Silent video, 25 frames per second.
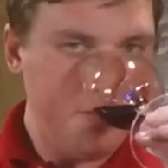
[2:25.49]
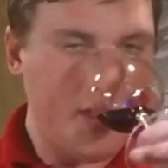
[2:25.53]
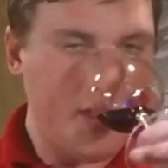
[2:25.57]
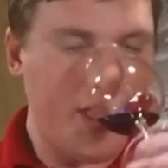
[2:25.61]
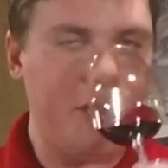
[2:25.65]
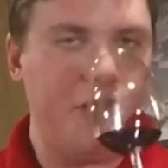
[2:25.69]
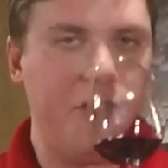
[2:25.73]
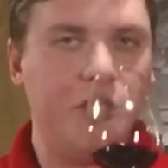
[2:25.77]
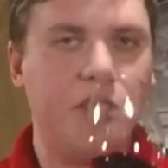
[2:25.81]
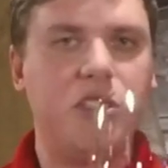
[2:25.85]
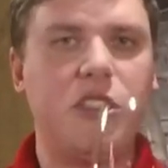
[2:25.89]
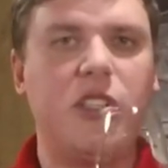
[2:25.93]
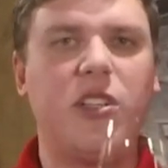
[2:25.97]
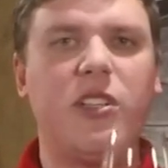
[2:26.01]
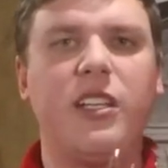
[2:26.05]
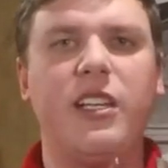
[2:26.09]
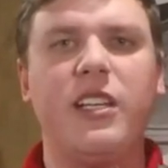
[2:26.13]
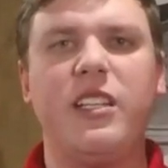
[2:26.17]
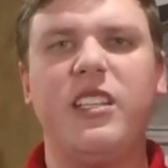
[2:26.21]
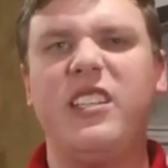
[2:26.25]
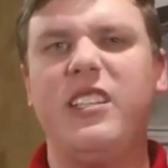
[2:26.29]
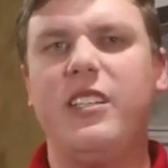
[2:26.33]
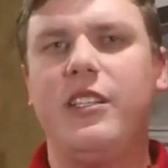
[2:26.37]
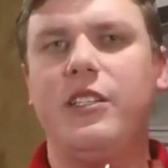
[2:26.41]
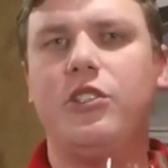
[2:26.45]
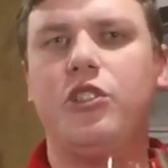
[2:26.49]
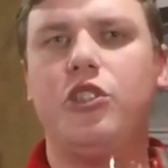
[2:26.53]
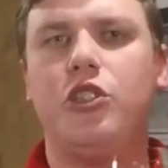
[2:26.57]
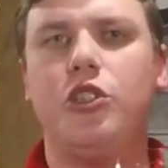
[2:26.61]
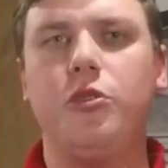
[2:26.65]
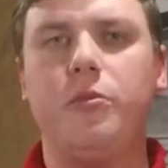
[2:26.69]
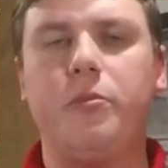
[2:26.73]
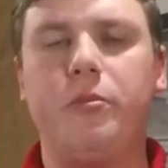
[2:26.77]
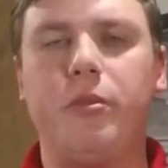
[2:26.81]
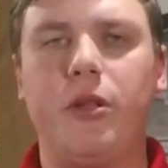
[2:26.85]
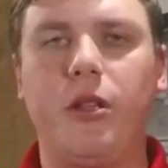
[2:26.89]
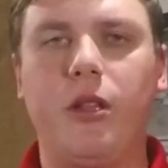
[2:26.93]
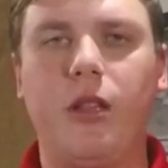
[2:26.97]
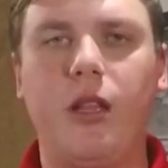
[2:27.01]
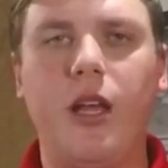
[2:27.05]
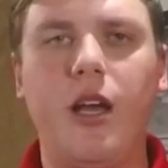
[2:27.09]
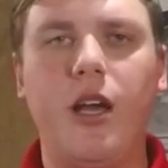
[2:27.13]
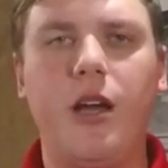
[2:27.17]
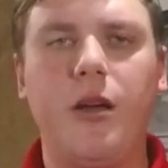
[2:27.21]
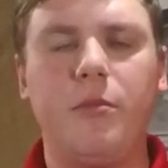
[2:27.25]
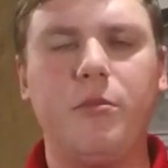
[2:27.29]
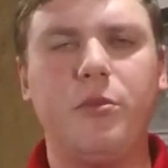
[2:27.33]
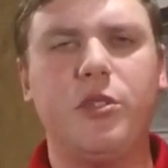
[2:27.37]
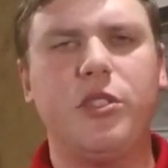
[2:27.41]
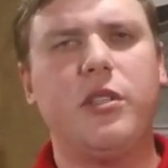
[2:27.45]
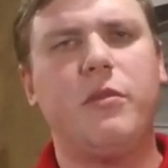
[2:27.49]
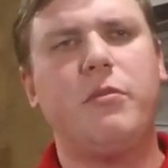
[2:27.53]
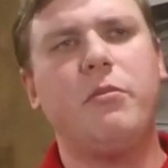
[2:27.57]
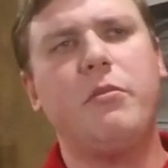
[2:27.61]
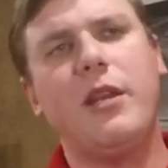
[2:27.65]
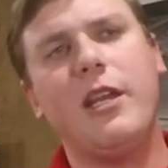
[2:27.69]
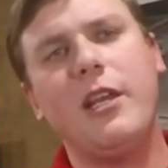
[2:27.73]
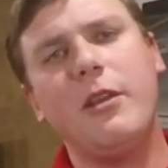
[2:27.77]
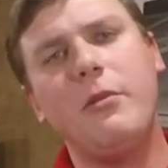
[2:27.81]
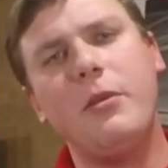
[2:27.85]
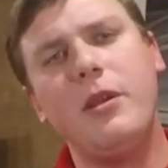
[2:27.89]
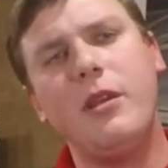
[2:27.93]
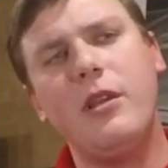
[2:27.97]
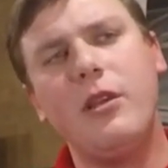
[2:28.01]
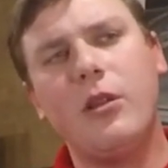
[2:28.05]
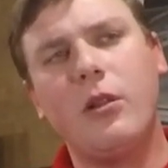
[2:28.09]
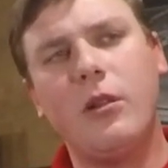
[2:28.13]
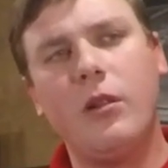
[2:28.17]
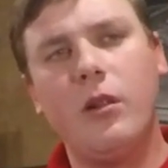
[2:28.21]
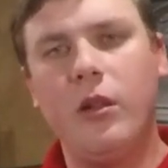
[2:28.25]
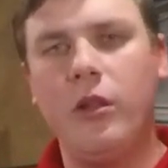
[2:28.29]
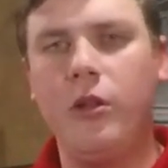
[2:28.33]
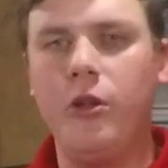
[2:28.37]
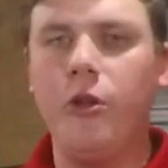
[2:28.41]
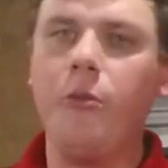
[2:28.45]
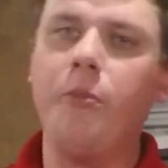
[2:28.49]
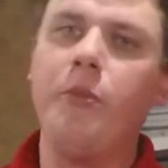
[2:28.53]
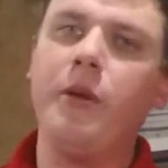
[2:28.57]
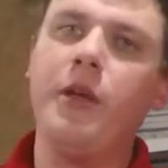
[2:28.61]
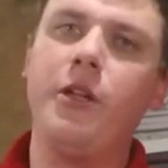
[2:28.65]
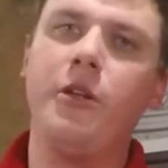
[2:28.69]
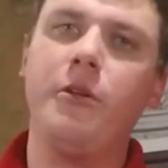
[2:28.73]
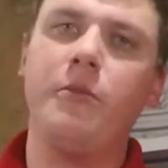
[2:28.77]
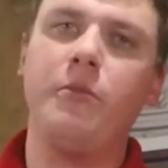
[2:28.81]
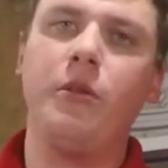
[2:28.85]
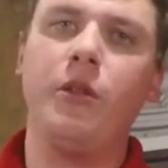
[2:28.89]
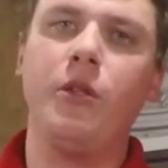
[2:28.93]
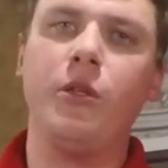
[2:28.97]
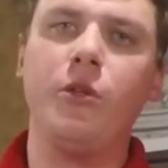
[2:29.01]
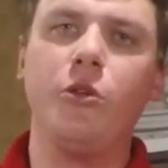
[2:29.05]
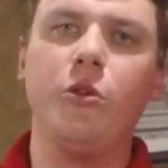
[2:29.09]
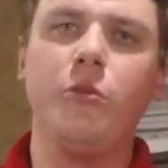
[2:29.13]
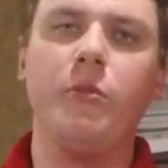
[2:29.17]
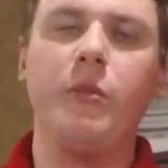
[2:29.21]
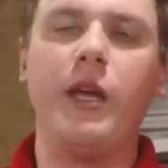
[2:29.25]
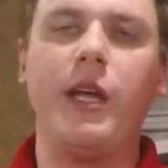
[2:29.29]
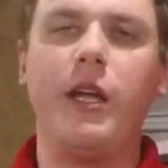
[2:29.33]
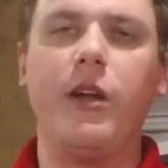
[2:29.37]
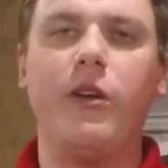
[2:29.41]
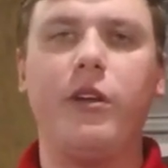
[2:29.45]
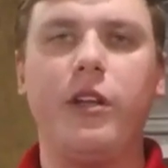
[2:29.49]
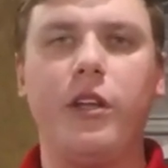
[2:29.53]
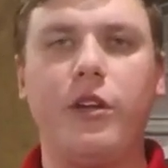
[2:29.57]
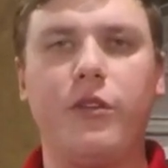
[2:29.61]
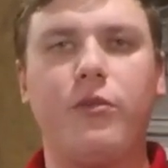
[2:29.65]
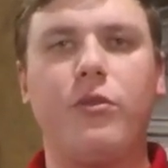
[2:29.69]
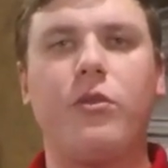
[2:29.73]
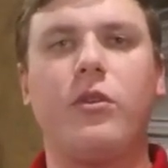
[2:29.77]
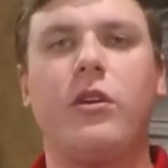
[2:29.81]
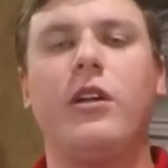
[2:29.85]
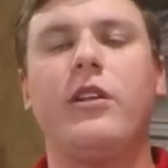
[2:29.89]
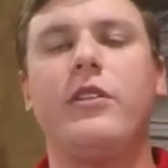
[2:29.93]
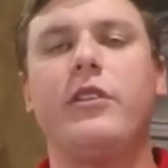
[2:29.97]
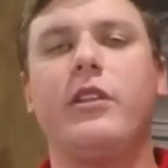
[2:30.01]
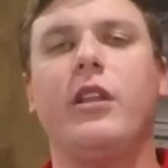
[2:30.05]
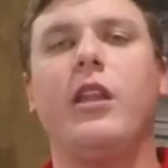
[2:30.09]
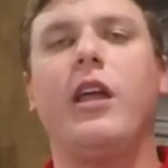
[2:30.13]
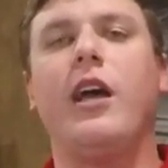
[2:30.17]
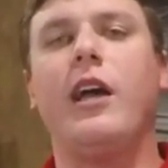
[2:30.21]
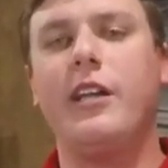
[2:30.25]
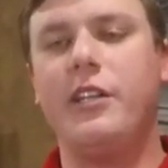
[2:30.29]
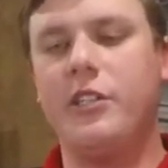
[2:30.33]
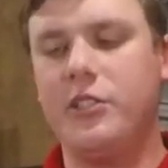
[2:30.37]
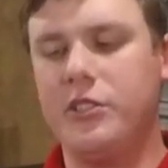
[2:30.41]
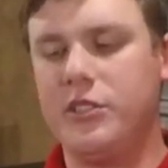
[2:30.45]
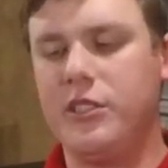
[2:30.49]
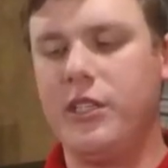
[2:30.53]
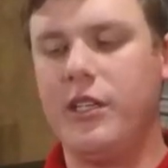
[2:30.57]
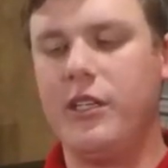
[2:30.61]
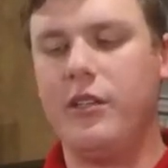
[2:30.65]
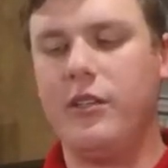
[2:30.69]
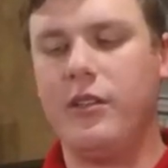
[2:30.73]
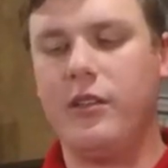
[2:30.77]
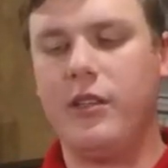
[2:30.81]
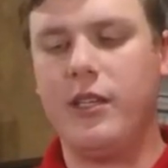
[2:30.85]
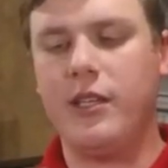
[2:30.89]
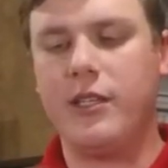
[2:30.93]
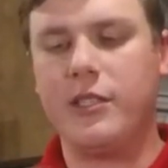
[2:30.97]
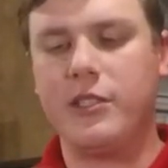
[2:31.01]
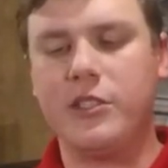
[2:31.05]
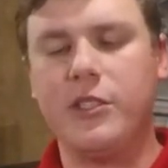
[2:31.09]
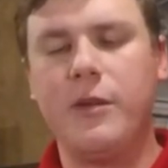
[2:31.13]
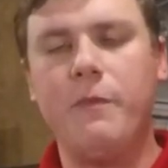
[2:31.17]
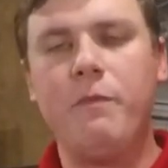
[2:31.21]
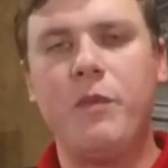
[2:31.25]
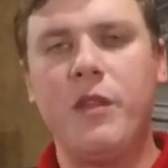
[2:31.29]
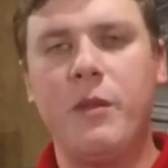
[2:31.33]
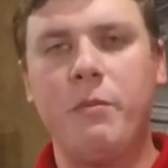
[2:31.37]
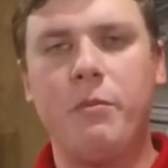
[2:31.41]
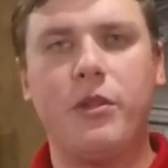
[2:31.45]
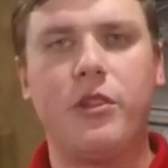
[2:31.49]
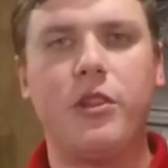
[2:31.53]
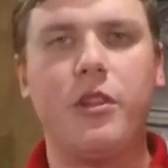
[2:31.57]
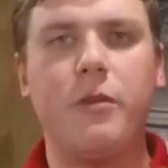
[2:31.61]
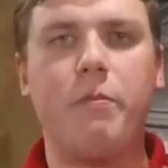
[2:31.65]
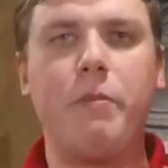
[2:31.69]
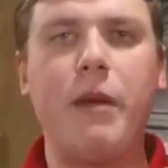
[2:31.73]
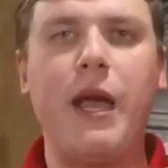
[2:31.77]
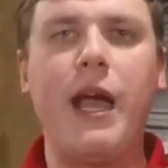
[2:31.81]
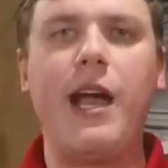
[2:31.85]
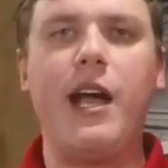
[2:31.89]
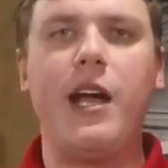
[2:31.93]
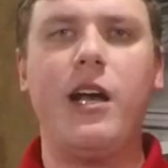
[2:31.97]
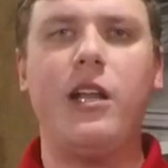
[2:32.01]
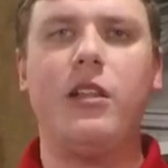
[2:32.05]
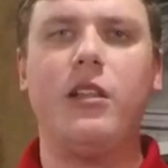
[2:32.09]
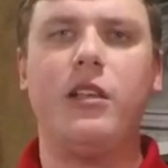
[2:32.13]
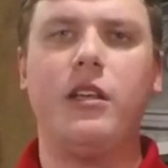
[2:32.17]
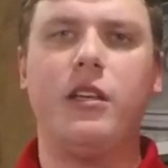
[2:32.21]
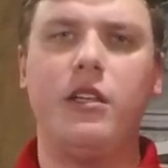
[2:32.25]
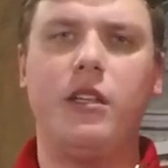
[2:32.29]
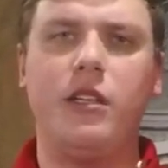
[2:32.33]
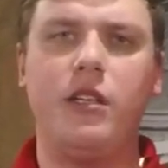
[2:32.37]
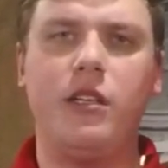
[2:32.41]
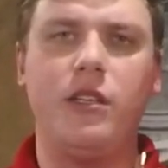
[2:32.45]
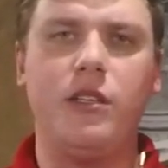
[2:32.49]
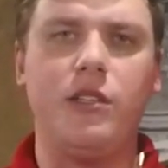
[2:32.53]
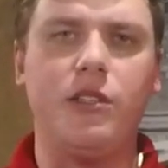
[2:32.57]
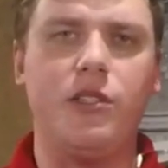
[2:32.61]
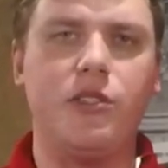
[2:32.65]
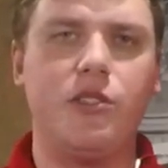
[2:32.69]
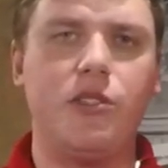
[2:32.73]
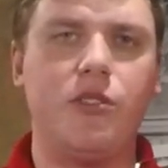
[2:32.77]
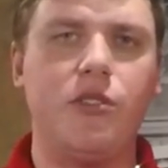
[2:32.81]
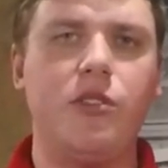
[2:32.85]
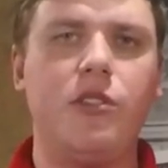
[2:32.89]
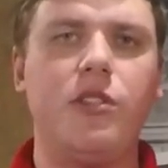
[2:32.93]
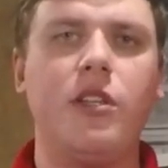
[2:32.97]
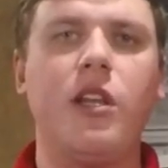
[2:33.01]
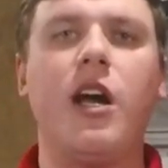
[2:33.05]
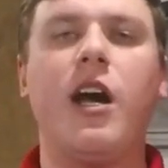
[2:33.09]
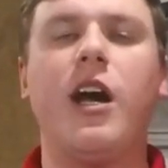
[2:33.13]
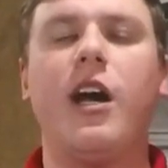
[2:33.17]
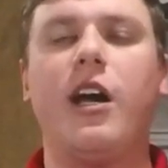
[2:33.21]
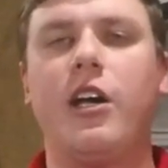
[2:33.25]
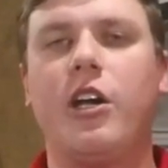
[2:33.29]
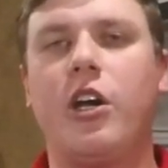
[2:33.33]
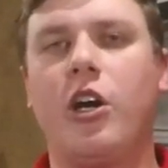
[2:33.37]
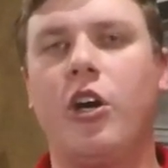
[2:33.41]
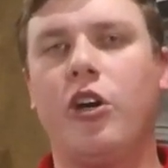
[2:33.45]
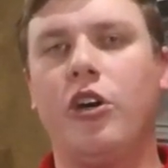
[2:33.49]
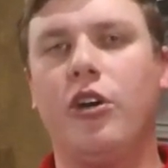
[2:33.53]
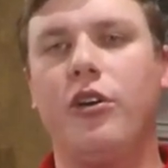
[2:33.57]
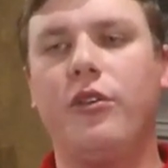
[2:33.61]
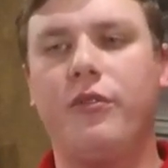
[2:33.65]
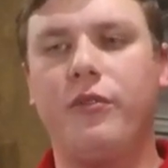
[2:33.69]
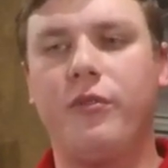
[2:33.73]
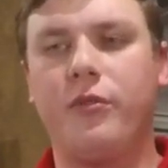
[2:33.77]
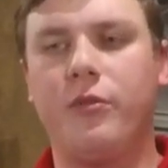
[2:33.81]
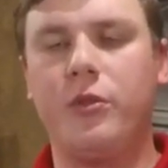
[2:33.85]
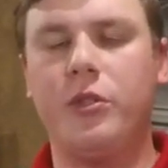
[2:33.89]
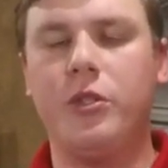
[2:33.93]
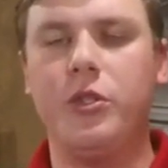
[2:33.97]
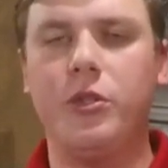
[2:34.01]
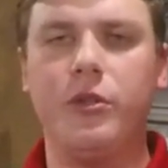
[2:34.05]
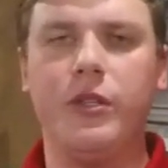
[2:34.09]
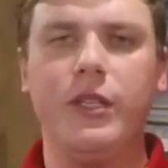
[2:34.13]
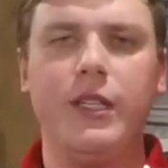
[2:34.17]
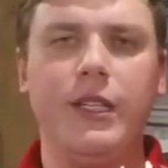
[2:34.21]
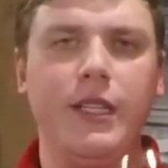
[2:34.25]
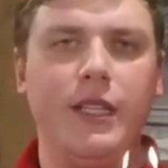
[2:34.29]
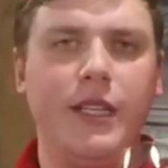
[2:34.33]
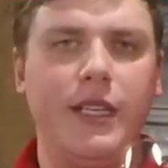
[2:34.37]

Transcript: And you start getting into plums and maybe a little bit of blueberry if we're on the lighter side of things. But the palate is not all fruit.